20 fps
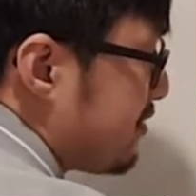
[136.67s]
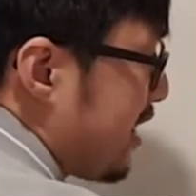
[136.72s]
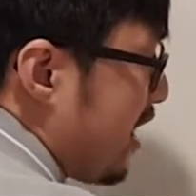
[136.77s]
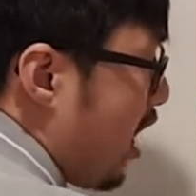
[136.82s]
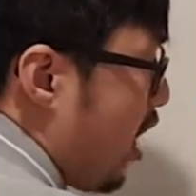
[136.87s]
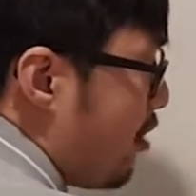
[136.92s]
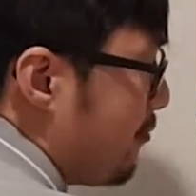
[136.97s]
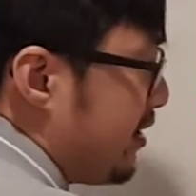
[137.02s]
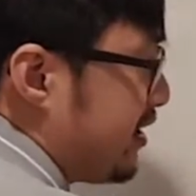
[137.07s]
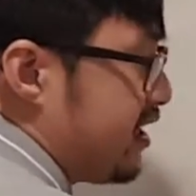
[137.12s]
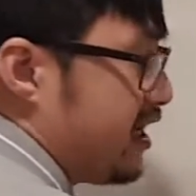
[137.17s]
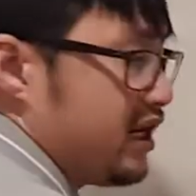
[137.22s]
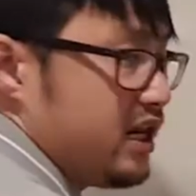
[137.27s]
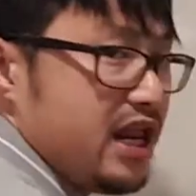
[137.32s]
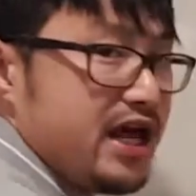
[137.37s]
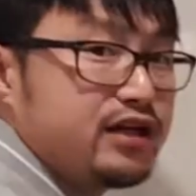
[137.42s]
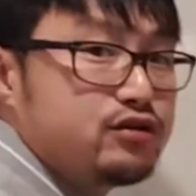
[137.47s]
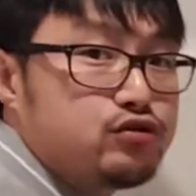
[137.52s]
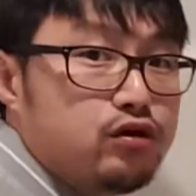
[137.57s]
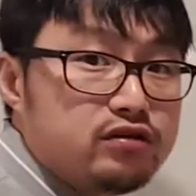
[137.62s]
then how many
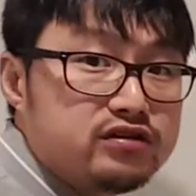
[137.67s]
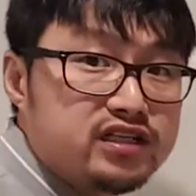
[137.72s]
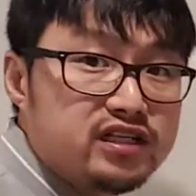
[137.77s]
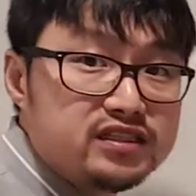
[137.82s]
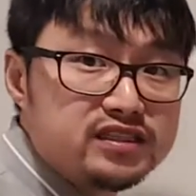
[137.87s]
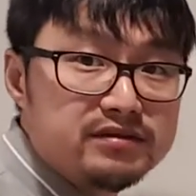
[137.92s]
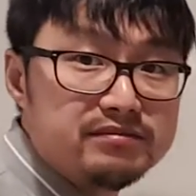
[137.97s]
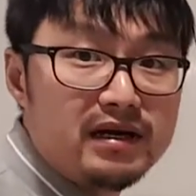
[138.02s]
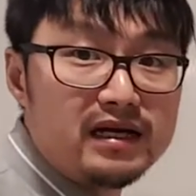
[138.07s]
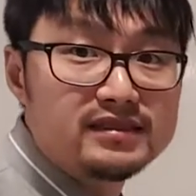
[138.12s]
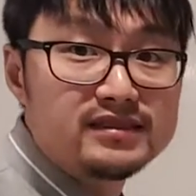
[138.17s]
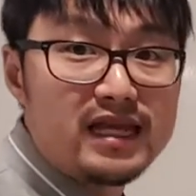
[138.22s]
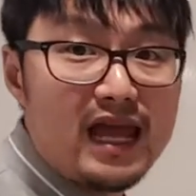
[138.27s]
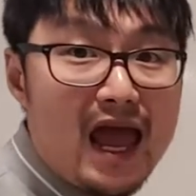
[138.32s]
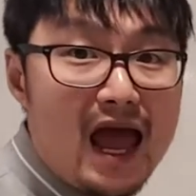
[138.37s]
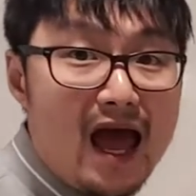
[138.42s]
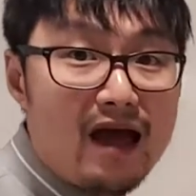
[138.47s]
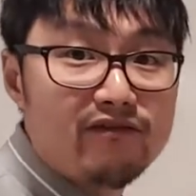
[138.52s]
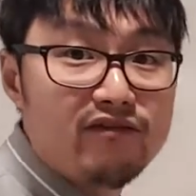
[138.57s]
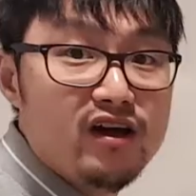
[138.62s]
electrons does it must
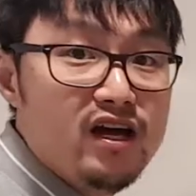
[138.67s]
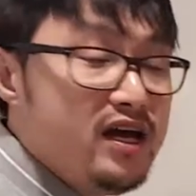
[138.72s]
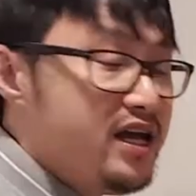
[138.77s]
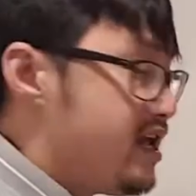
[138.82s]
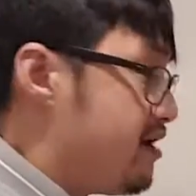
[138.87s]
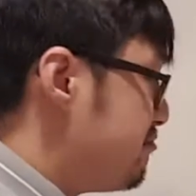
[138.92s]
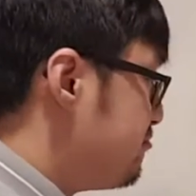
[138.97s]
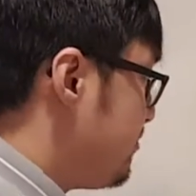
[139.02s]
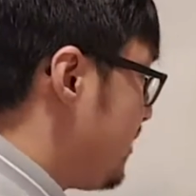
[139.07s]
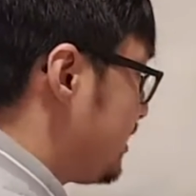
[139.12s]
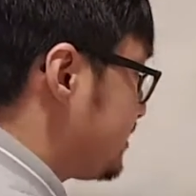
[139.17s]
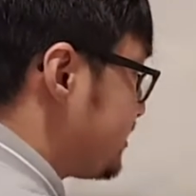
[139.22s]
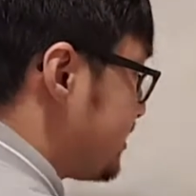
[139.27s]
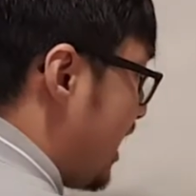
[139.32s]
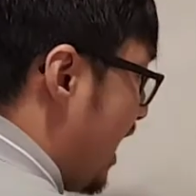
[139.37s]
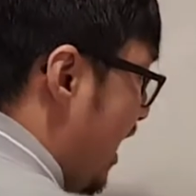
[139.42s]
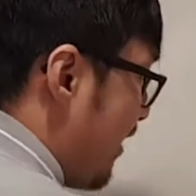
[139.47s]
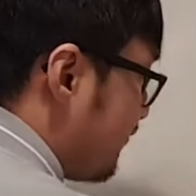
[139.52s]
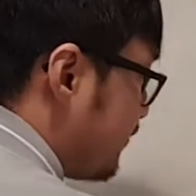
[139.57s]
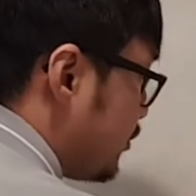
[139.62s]
have? It must
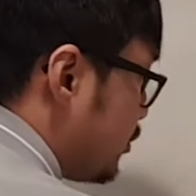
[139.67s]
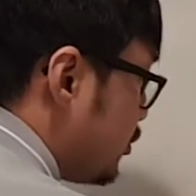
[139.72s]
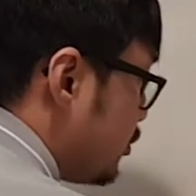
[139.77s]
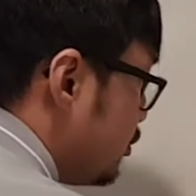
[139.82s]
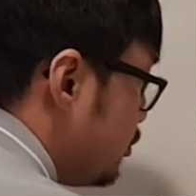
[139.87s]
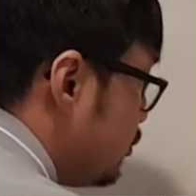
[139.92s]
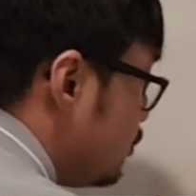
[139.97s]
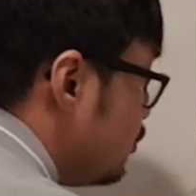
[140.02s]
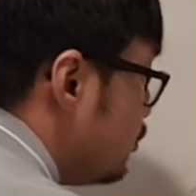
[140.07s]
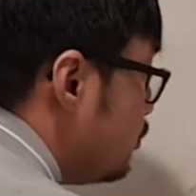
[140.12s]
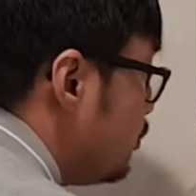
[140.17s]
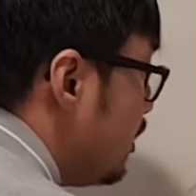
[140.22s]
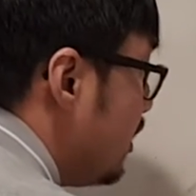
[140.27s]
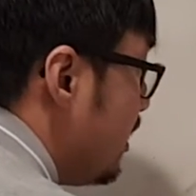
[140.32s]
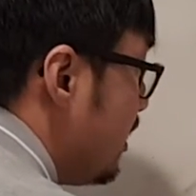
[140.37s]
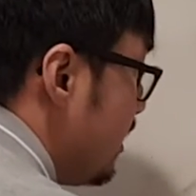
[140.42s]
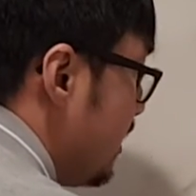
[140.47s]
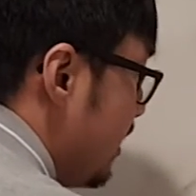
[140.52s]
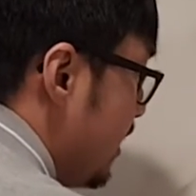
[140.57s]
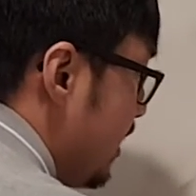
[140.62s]
have 2
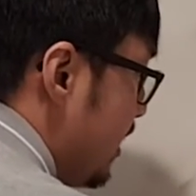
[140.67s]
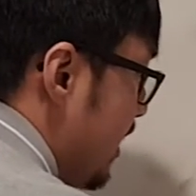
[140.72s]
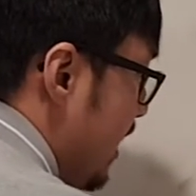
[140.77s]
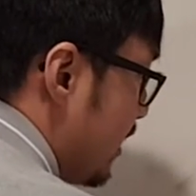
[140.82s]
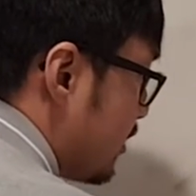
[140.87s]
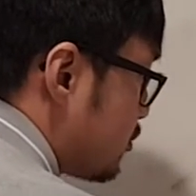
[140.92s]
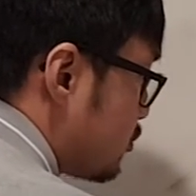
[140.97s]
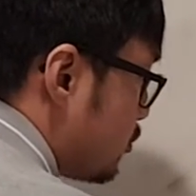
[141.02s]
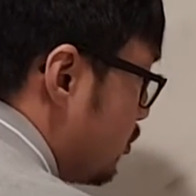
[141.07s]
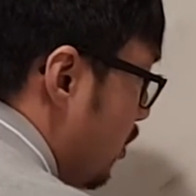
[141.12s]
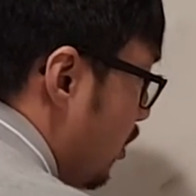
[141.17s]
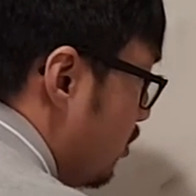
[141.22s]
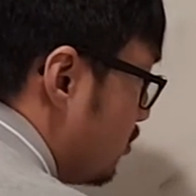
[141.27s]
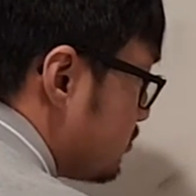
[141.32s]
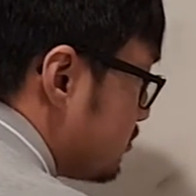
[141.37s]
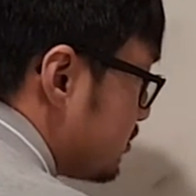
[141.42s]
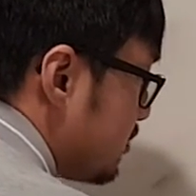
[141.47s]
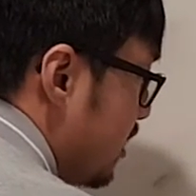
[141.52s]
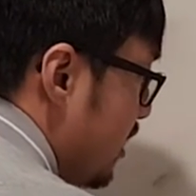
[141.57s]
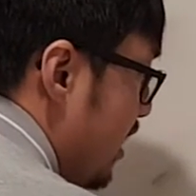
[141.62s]

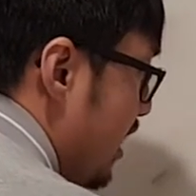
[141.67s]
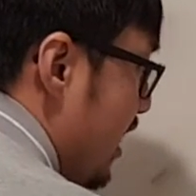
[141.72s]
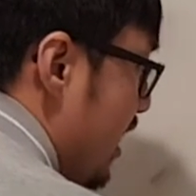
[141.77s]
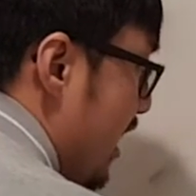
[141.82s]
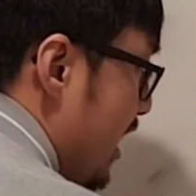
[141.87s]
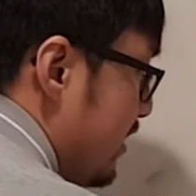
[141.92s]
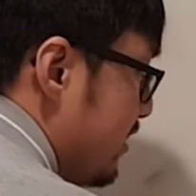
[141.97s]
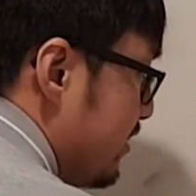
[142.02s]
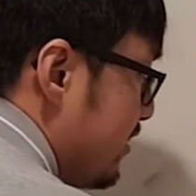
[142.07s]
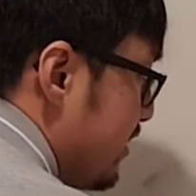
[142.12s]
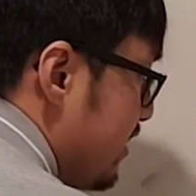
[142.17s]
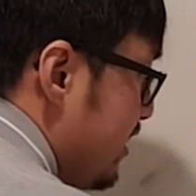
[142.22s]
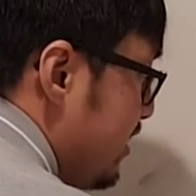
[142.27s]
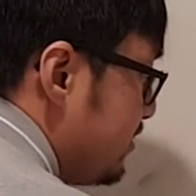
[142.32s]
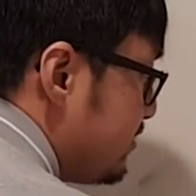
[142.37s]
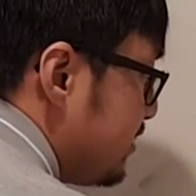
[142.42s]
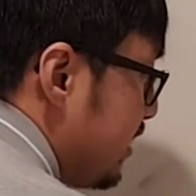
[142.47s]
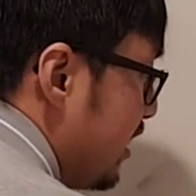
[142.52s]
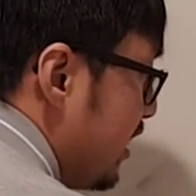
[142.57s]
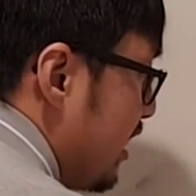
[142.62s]
electrons, and
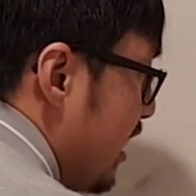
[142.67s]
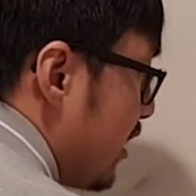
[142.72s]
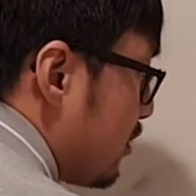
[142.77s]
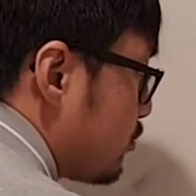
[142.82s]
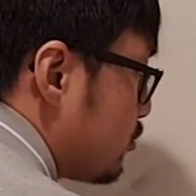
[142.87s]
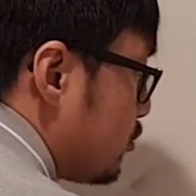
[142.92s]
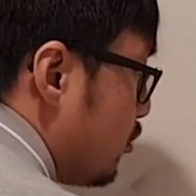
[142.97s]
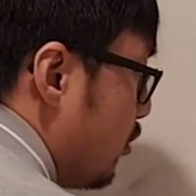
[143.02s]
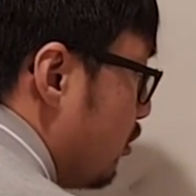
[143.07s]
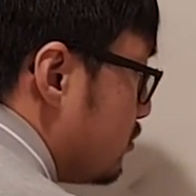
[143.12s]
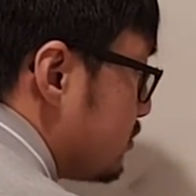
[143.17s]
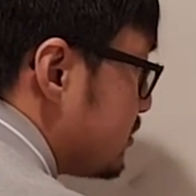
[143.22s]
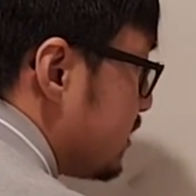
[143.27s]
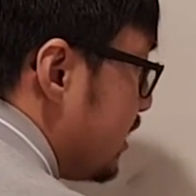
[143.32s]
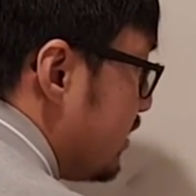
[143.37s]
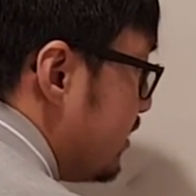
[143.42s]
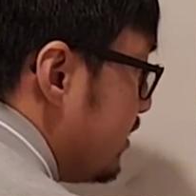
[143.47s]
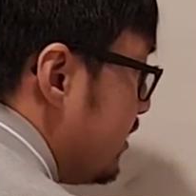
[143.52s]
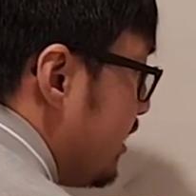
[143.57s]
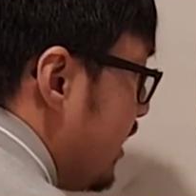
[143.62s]
these electrons
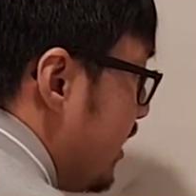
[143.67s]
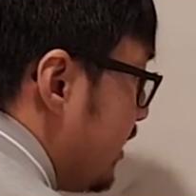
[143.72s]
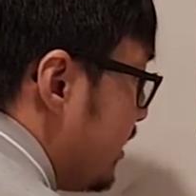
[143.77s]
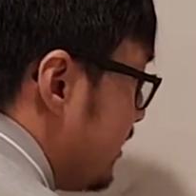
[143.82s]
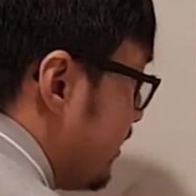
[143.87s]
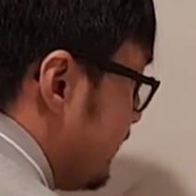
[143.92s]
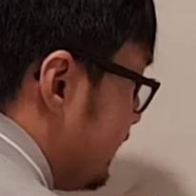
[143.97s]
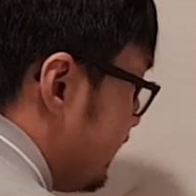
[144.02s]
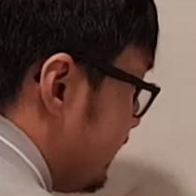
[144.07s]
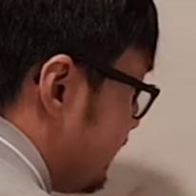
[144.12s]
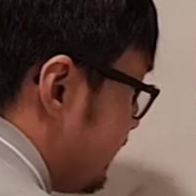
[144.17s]
are negative.